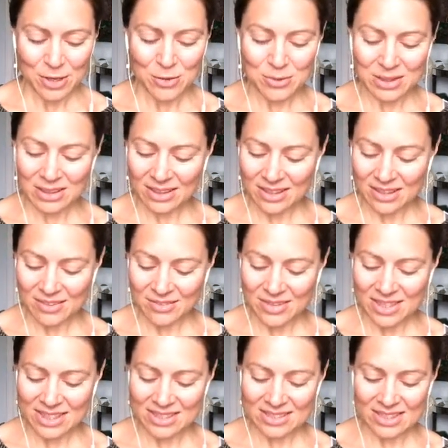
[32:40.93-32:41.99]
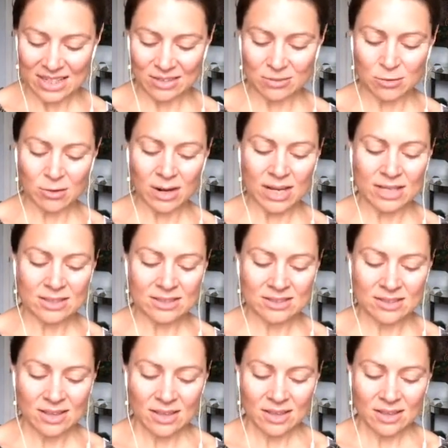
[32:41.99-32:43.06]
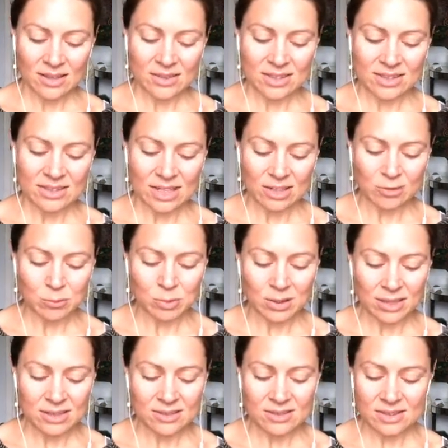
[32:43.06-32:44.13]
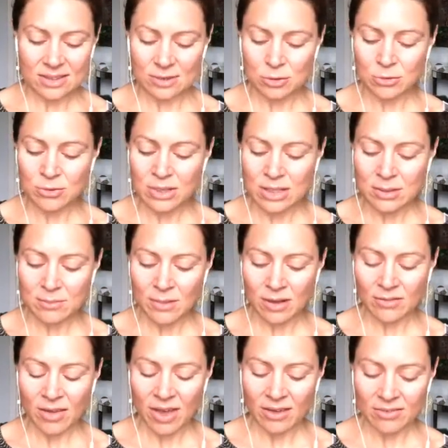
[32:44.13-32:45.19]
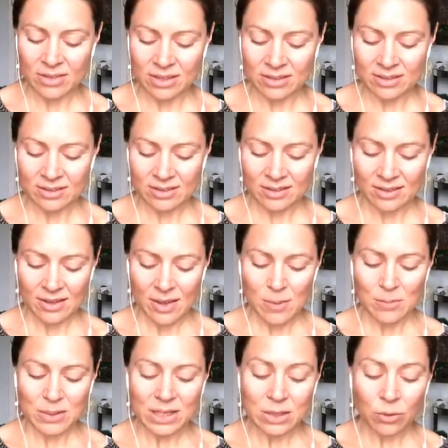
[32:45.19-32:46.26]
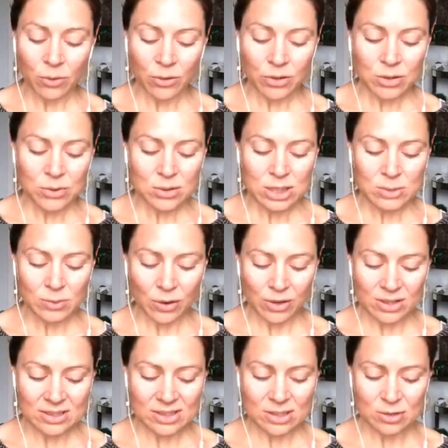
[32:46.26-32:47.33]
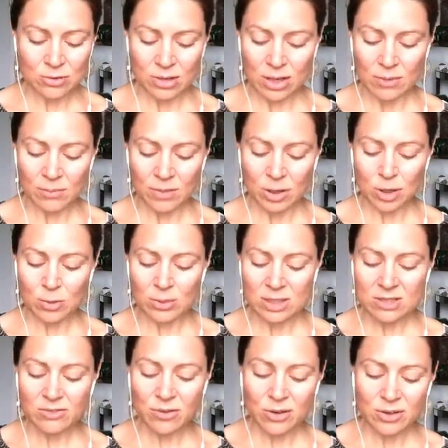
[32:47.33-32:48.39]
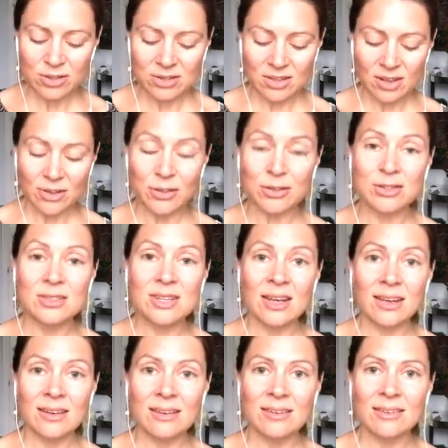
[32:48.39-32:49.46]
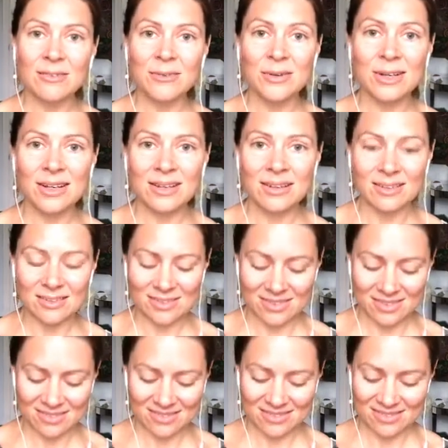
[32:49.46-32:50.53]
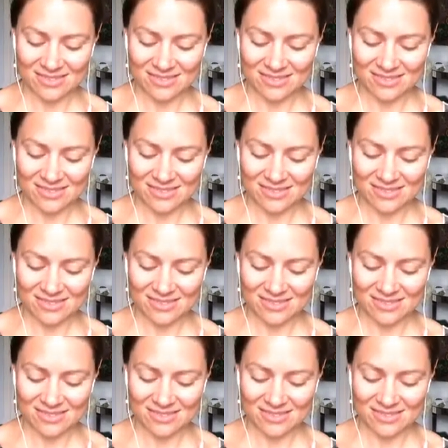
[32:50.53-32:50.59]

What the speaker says: You can live in the state of grace, the state of bliss, the dream of heaven. But in order to experience this dream, you must first understand what it is.